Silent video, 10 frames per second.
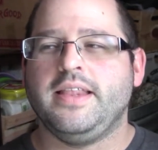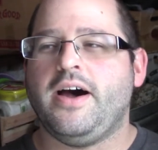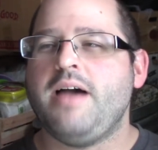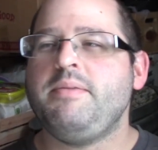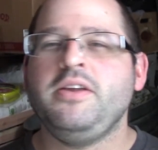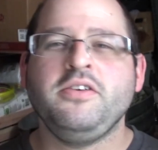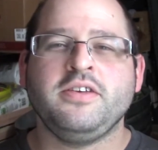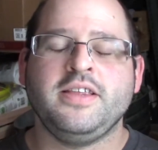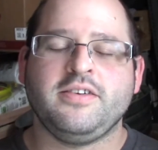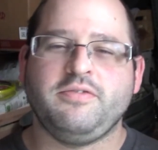Now, I've been
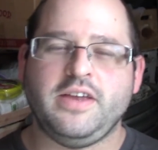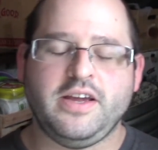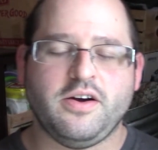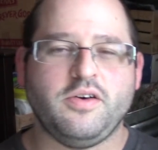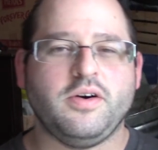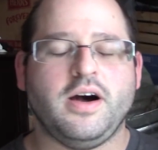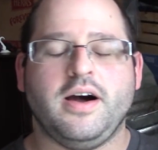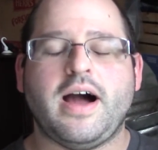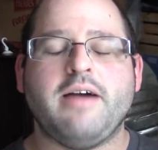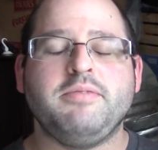using this video,
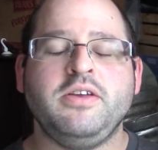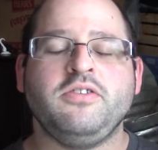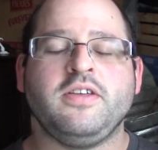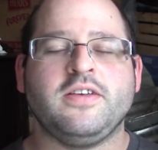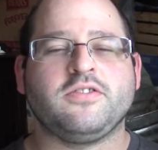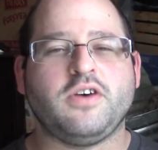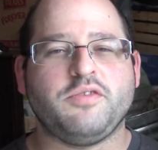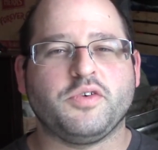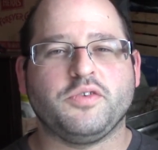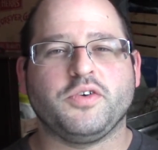uh, I've been using this
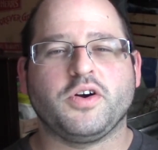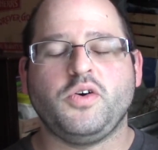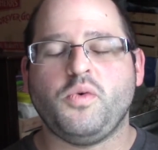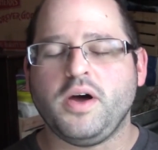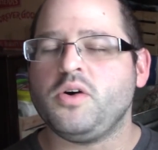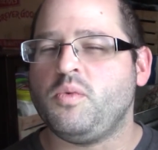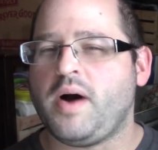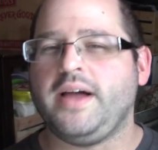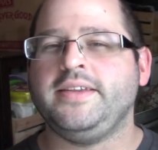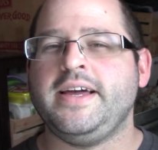software for quite a
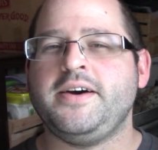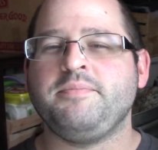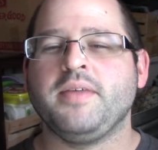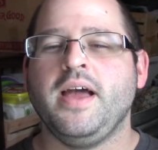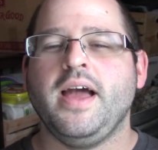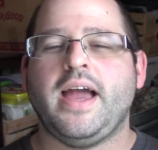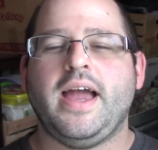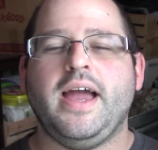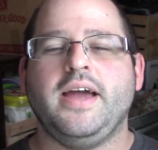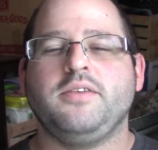while now,
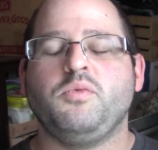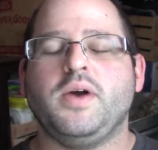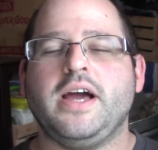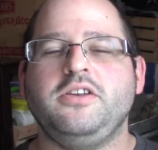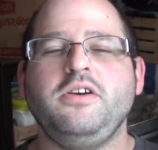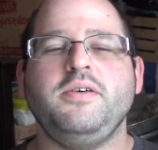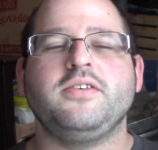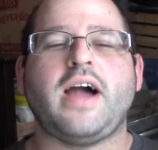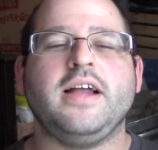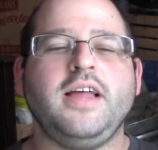and what I do
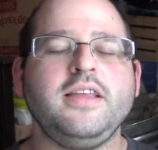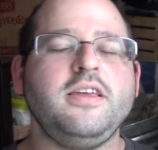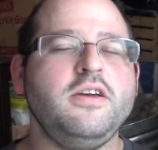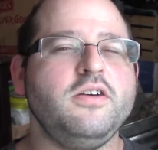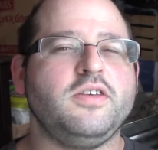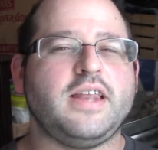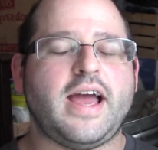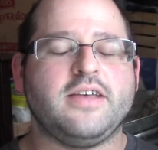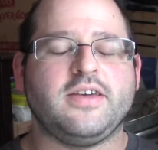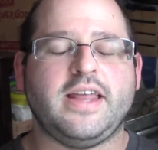is I like to use it
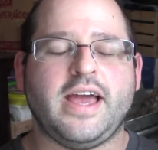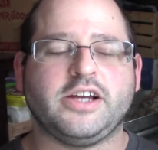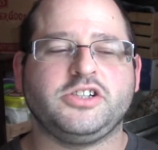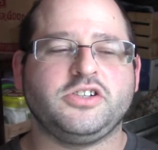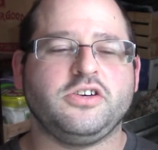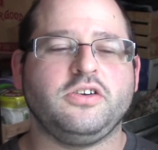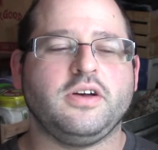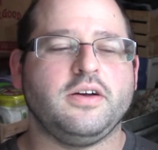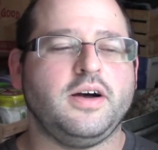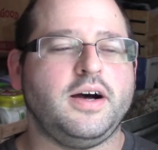as an extra
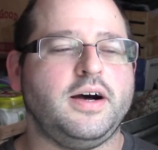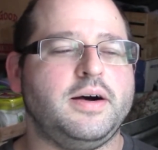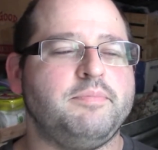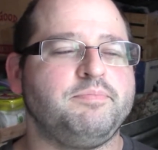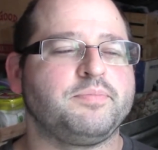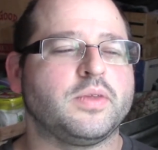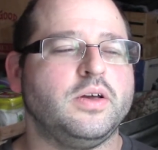um,